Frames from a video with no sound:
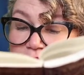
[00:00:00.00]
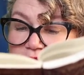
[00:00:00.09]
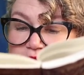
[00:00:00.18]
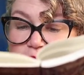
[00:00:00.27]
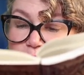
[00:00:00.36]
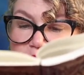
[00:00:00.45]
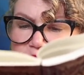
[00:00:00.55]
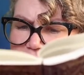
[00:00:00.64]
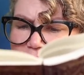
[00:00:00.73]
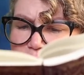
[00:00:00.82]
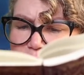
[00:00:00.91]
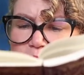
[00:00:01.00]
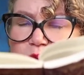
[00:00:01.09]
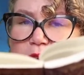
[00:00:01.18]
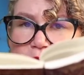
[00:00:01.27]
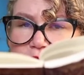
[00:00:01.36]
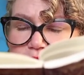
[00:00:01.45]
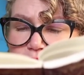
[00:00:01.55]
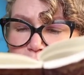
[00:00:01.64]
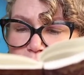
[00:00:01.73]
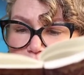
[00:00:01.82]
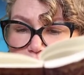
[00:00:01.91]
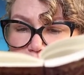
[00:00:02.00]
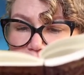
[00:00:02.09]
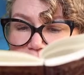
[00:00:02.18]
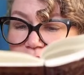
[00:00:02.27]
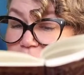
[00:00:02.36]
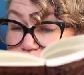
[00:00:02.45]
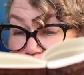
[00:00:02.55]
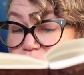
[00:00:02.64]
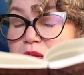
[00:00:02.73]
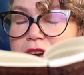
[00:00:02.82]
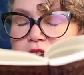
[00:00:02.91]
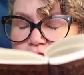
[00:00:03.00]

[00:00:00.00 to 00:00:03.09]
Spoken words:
from which it happened well that you awoke. May you